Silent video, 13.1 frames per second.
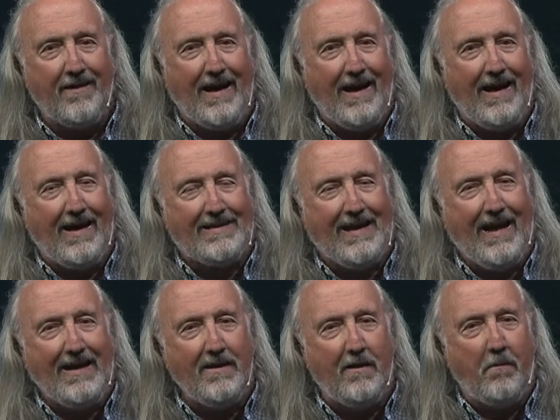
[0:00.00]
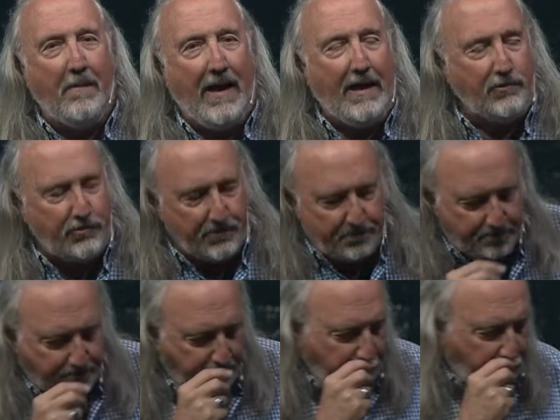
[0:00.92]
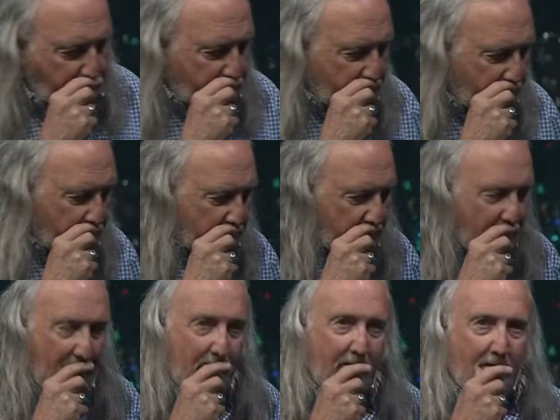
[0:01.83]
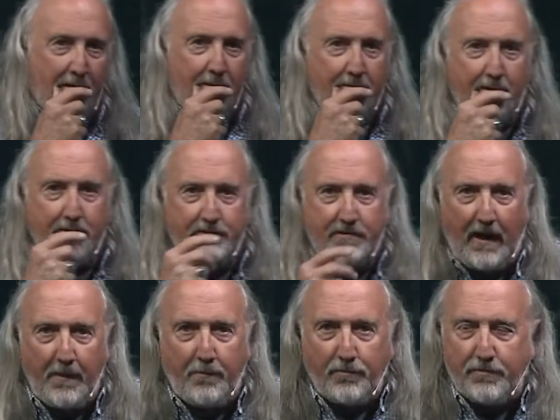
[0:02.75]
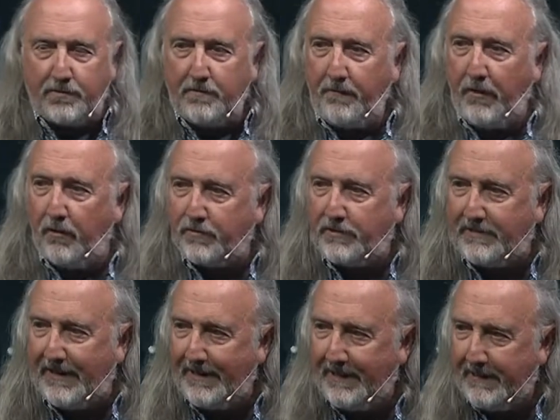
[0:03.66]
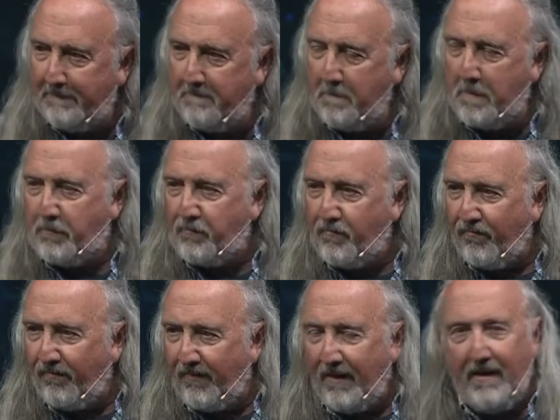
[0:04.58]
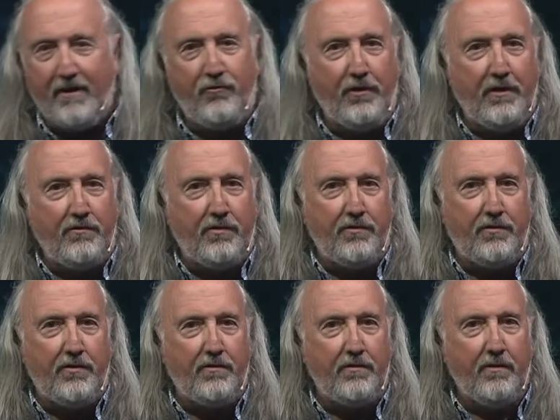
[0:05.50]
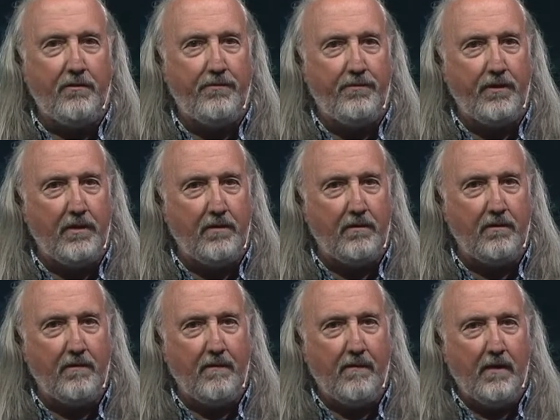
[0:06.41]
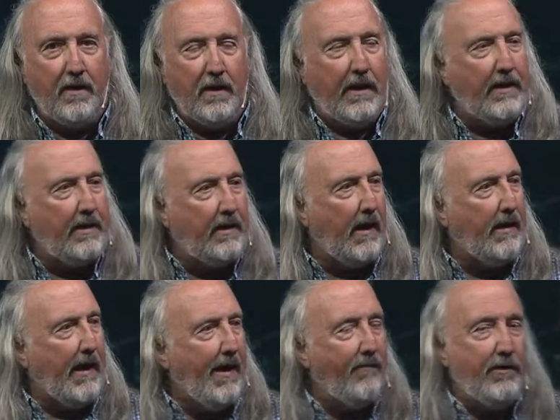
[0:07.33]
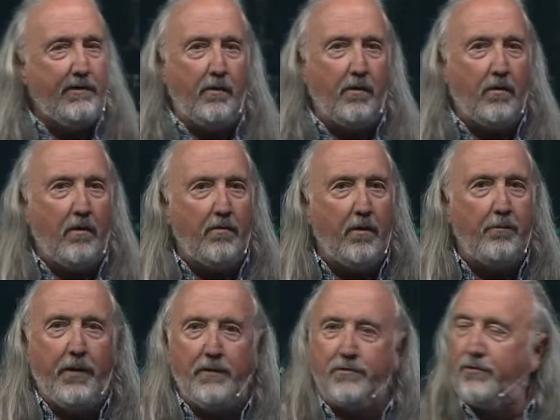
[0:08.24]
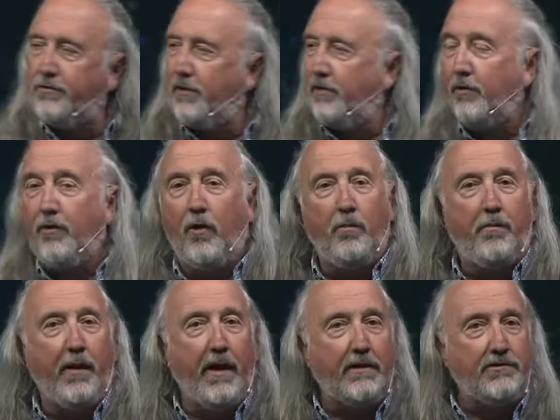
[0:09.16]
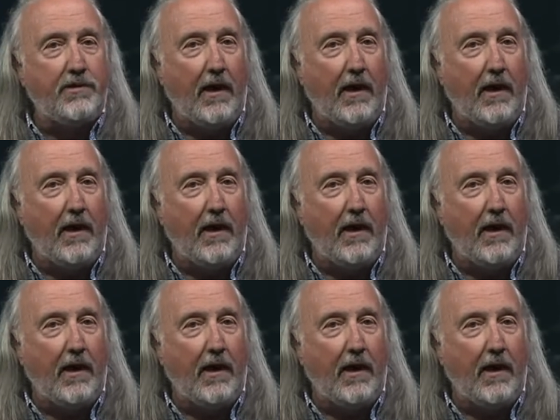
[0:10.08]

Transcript: I kind of imagine the disciples, you know, sitting at Jesus' feet and having their pencils and their notepads